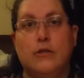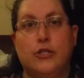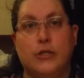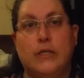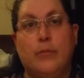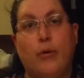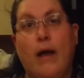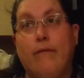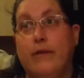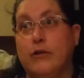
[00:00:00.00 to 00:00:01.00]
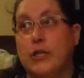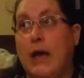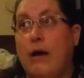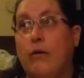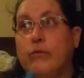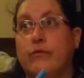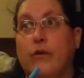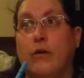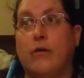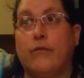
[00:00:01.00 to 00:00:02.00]
should deprive their child
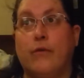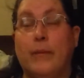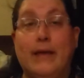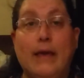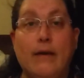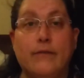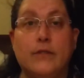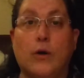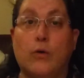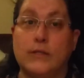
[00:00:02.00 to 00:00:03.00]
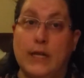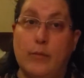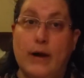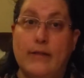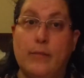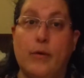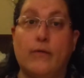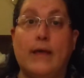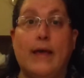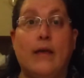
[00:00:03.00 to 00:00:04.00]
from, from a gift or celebrating their
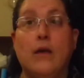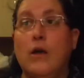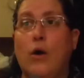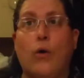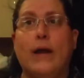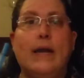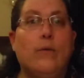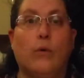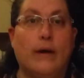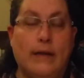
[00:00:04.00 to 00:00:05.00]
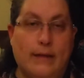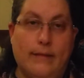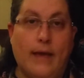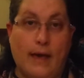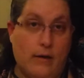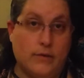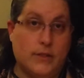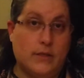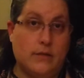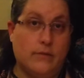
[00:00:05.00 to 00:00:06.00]
birthday or anyone in the
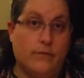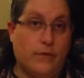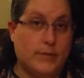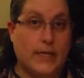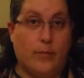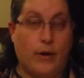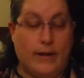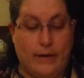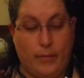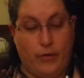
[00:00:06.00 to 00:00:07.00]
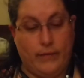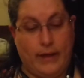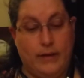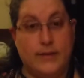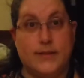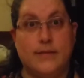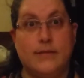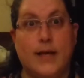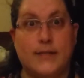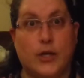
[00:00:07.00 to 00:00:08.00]
house celebrating their birthday because
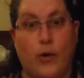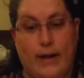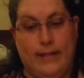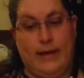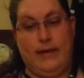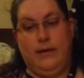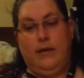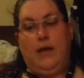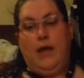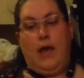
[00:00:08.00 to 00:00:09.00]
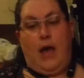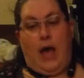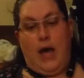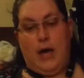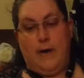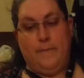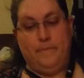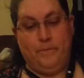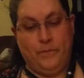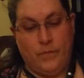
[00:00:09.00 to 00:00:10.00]
that's a great thing.
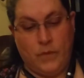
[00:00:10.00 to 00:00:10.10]
Um,